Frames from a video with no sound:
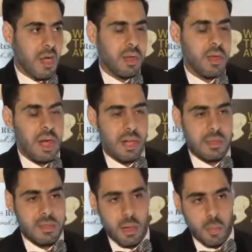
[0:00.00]

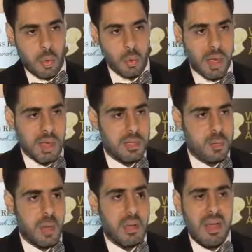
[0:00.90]
recognized uh, worldwide
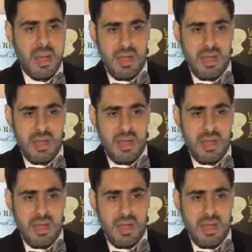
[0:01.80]
as well,